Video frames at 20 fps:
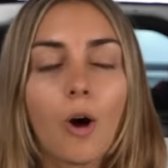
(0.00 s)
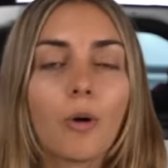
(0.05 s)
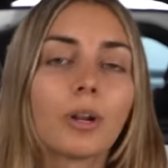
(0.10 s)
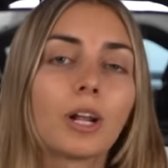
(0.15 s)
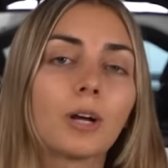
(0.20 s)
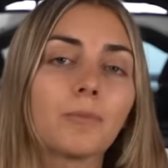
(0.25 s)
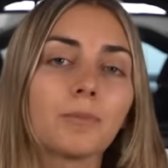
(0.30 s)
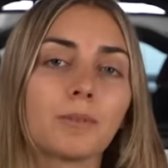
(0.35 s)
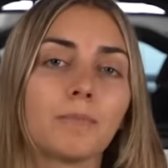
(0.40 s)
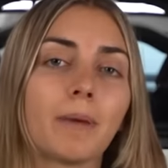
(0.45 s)
Hone
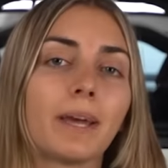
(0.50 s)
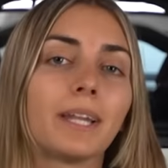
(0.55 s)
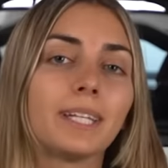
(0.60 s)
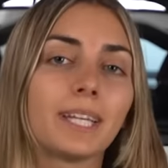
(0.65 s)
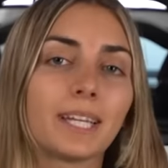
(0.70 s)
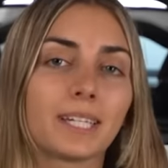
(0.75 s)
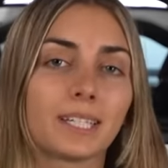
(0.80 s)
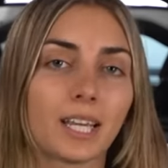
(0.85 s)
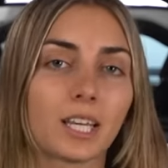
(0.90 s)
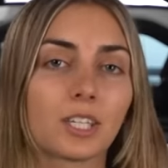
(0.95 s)
helps men
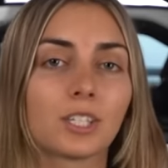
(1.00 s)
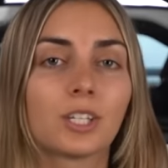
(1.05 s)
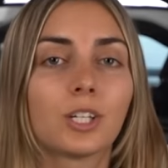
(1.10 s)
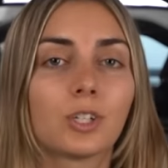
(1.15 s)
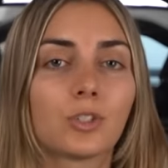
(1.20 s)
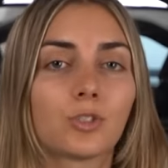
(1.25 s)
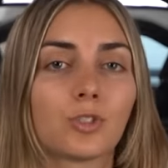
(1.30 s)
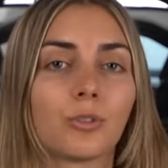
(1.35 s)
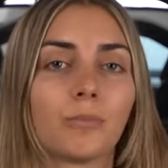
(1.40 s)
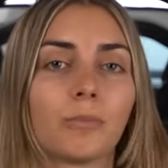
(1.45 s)
get testing
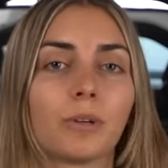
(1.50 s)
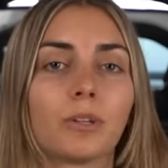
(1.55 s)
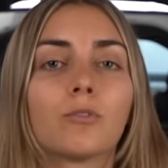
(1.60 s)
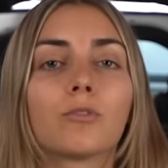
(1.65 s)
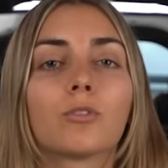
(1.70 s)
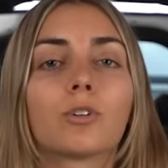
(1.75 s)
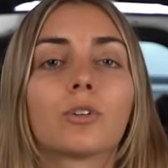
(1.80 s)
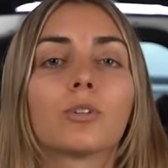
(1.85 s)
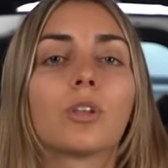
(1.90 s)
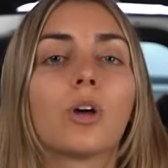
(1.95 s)
and treatment
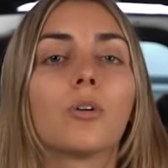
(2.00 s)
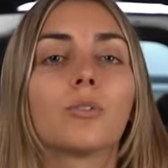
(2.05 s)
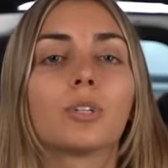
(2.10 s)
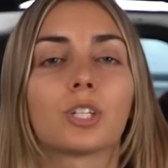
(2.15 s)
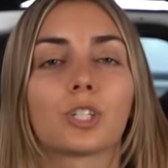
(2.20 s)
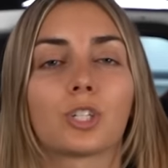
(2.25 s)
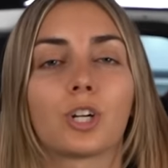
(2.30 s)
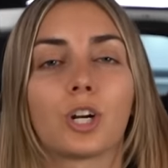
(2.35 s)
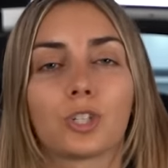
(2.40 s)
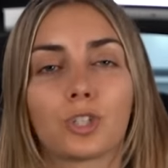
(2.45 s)
for low
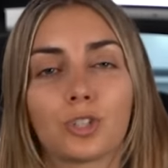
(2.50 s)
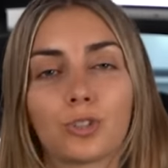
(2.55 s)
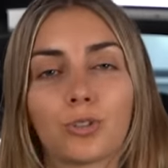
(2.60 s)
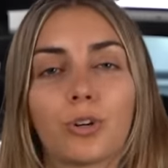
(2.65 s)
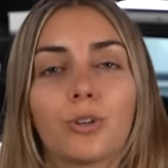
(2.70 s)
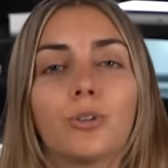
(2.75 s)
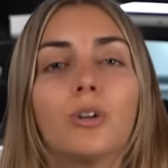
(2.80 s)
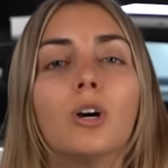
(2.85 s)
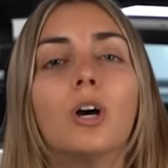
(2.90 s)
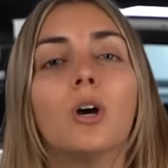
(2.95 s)

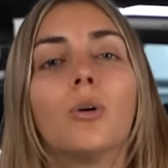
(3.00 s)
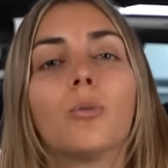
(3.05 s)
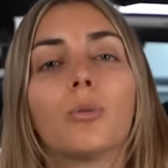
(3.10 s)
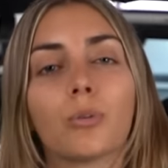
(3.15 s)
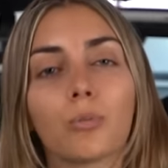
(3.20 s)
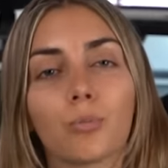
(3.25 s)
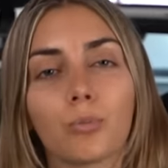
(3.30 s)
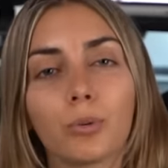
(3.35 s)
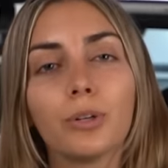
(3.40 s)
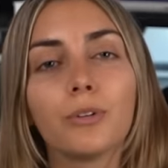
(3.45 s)
testosterone
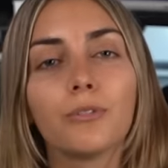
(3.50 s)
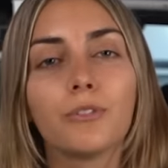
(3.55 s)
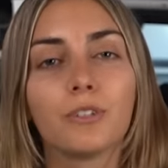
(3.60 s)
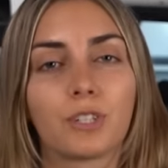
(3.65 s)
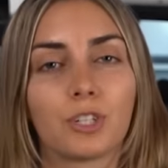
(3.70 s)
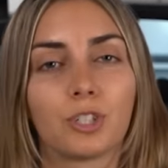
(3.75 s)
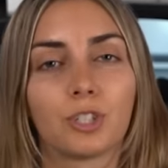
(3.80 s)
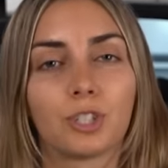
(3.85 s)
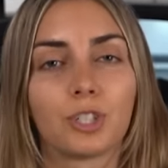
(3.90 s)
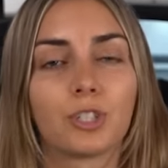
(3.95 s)
with real
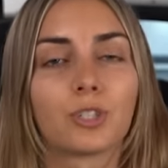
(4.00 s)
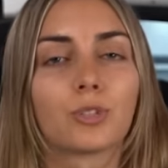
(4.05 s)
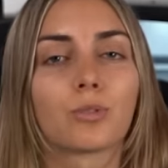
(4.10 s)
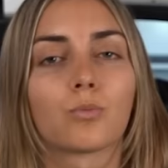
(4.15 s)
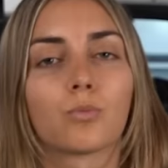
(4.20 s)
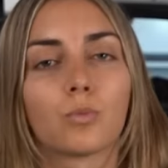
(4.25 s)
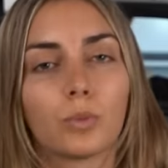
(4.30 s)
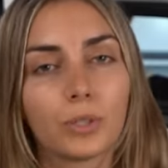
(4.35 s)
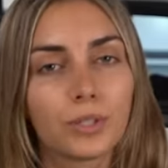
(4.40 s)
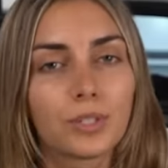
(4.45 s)
physicians,
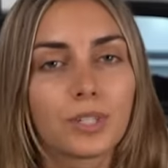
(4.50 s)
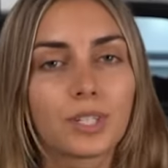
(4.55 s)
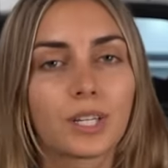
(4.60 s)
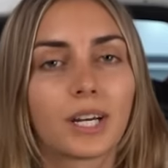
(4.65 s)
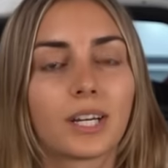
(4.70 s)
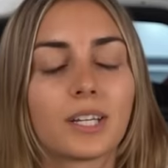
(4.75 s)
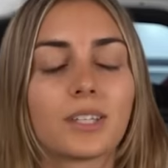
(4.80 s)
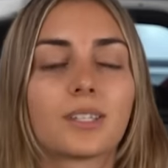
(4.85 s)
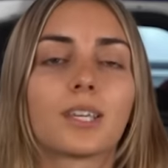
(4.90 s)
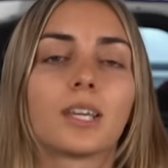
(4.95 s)
real
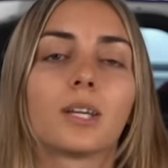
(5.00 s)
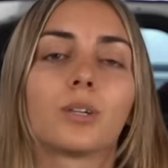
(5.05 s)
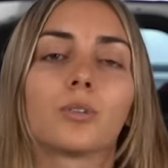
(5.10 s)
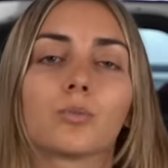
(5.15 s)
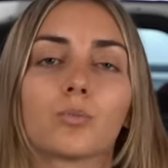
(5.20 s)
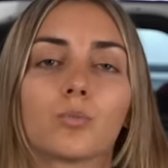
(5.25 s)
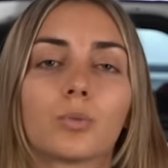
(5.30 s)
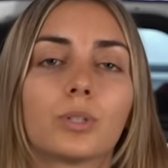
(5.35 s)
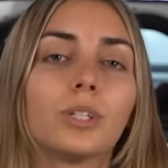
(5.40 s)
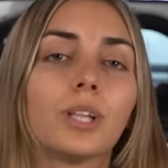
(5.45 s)
science,
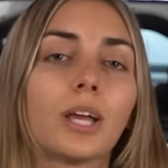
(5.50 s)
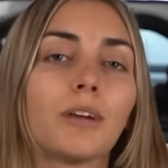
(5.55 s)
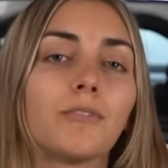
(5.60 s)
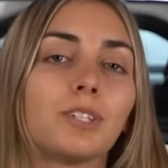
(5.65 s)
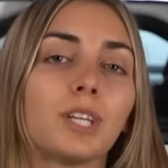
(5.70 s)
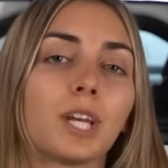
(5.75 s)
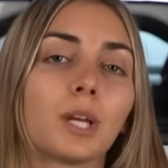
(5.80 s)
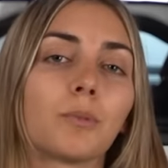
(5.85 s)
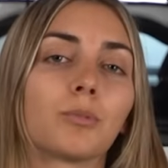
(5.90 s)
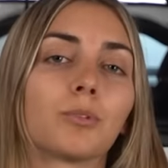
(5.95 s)
and real
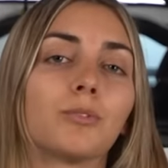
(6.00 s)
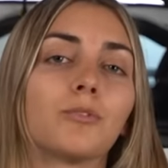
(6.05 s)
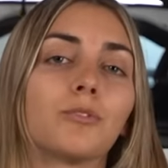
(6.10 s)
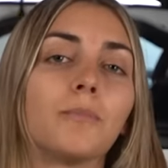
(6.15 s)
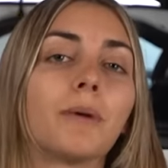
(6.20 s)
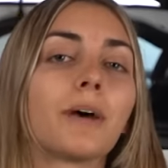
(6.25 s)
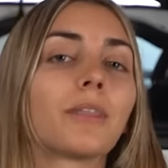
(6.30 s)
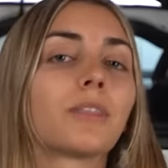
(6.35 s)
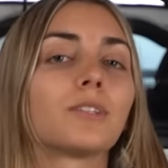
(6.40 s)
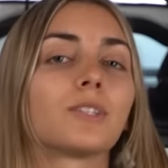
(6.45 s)
FDA-approved
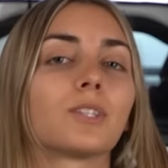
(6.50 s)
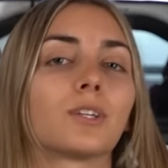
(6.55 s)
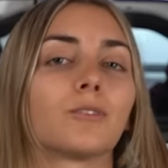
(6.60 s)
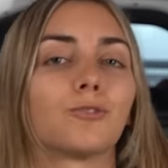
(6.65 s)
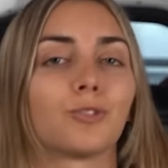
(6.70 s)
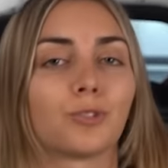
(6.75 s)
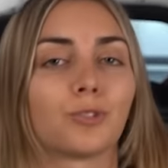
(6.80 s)
methods of